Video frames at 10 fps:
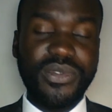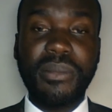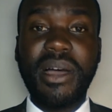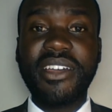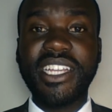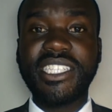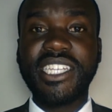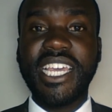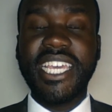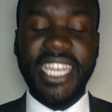the marriage
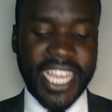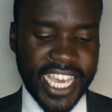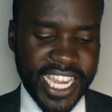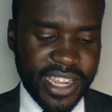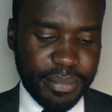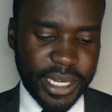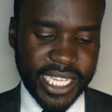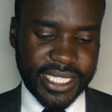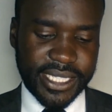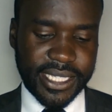in any
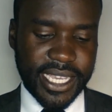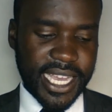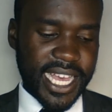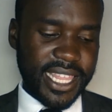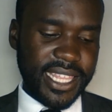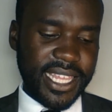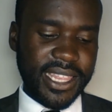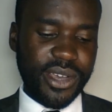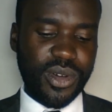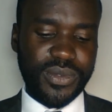place other than
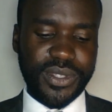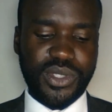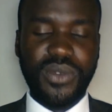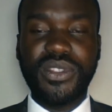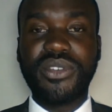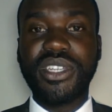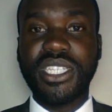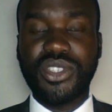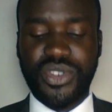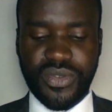the office of the
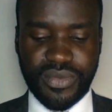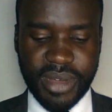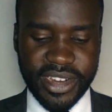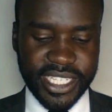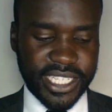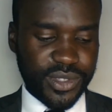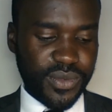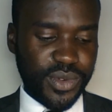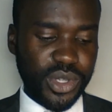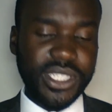Registrar of Marriages.
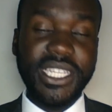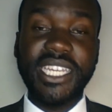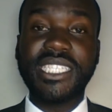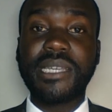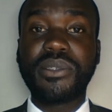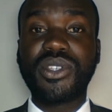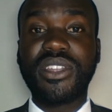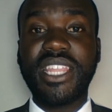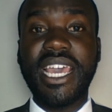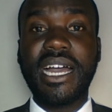Of course, the
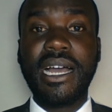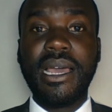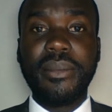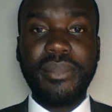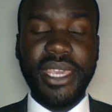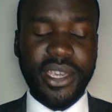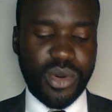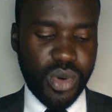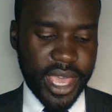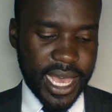exception there being
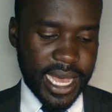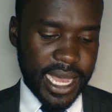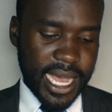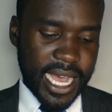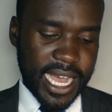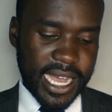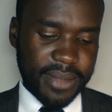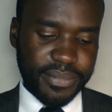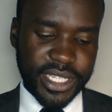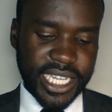where
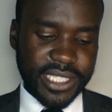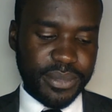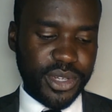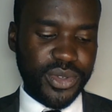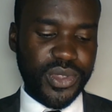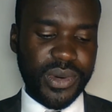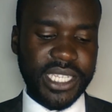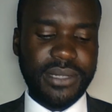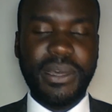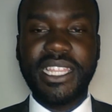it has been
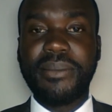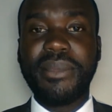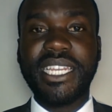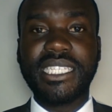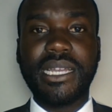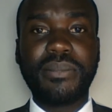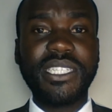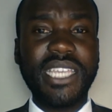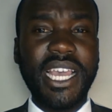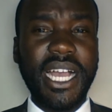authorized by the minister.
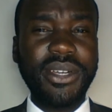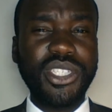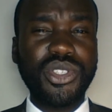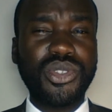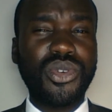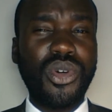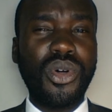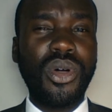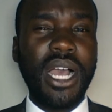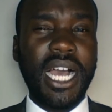Please, I encourage you to
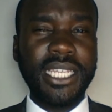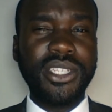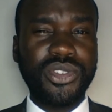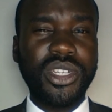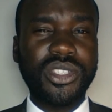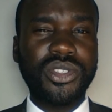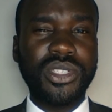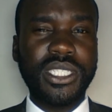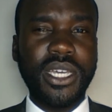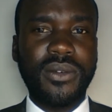go and interest
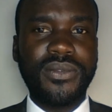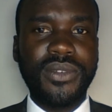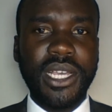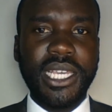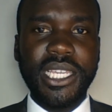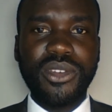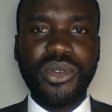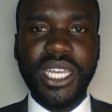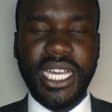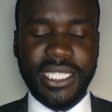yourself in
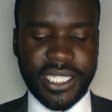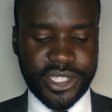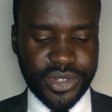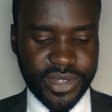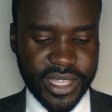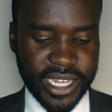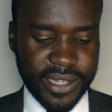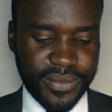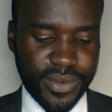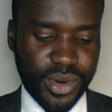looking at Section
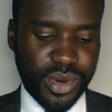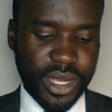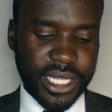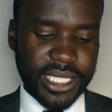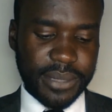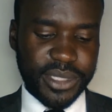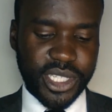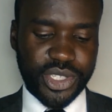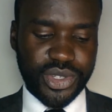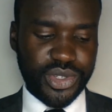34,
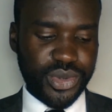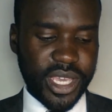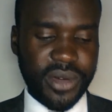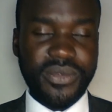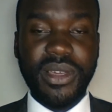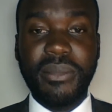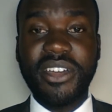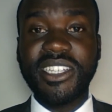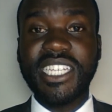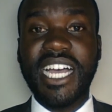subsection 2A of the
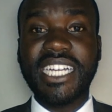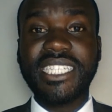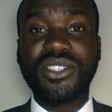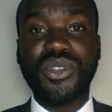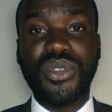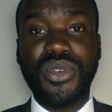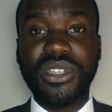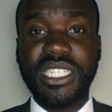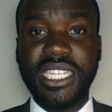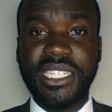Marriage Act. It's
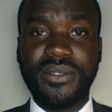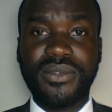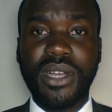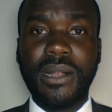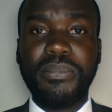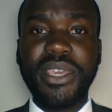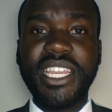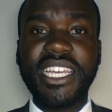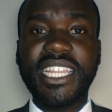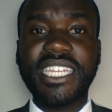authoritative,
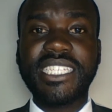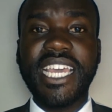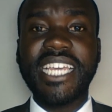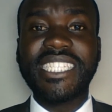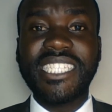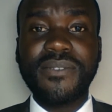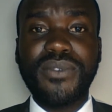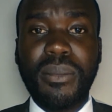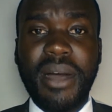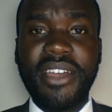meaning that a
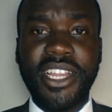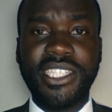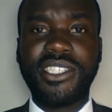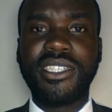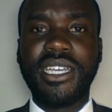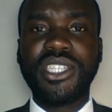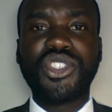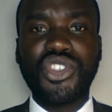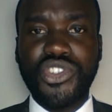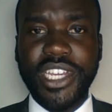civil marriage
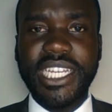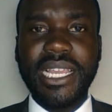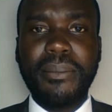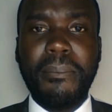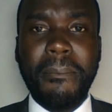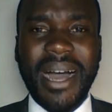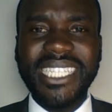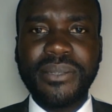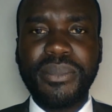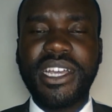strictly
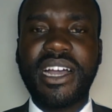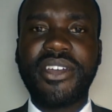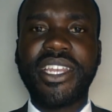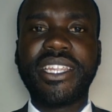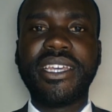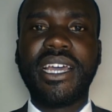must be carried